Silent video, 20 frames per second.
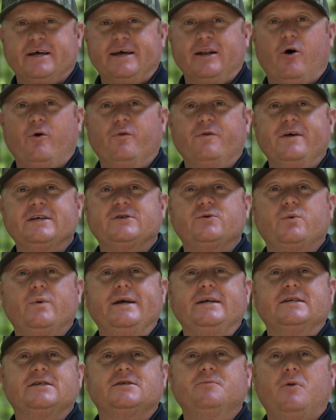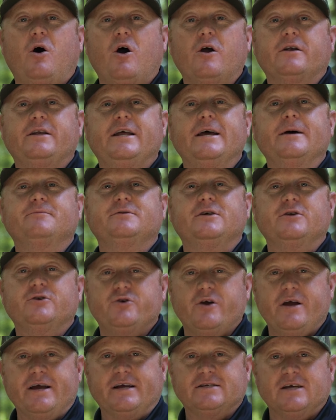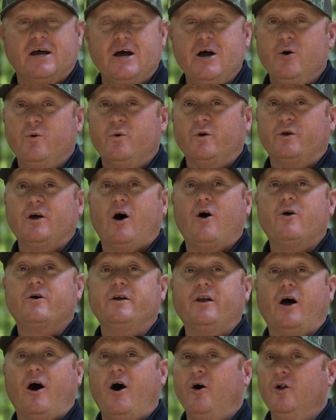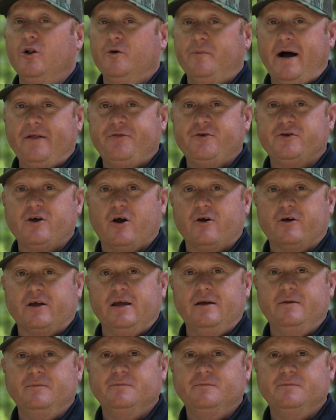and on this week's Smart Tips and Tricks, we're talking all about the turkey.